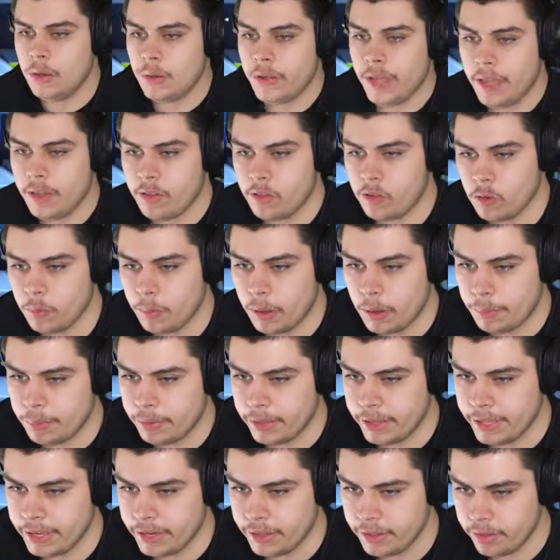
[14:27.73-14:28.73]
Okay, so my
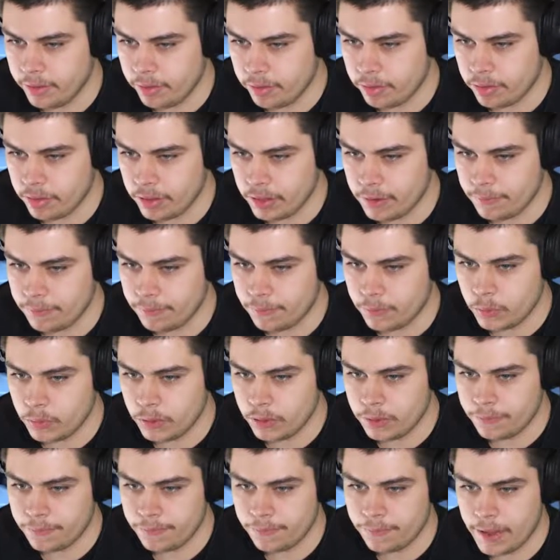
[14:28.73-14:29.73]
plan is in
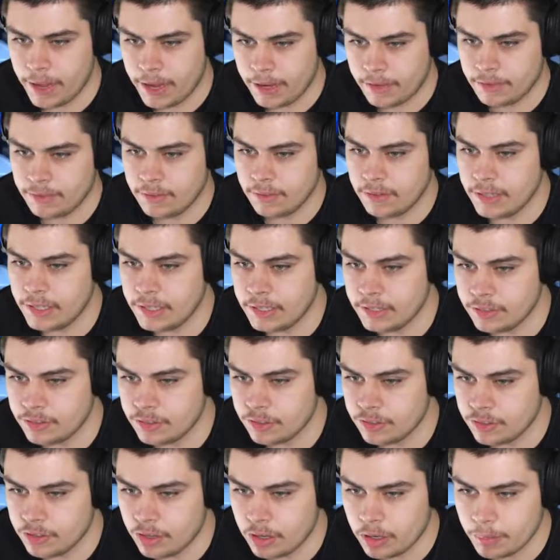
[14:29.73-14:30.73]
full effect,
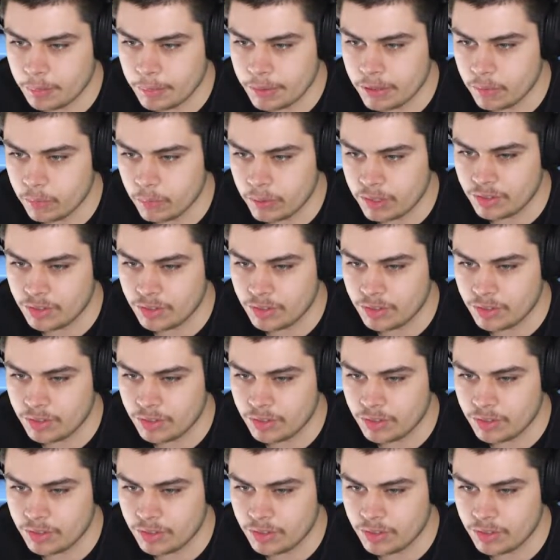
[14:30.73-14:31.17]
ladies and gentlemen.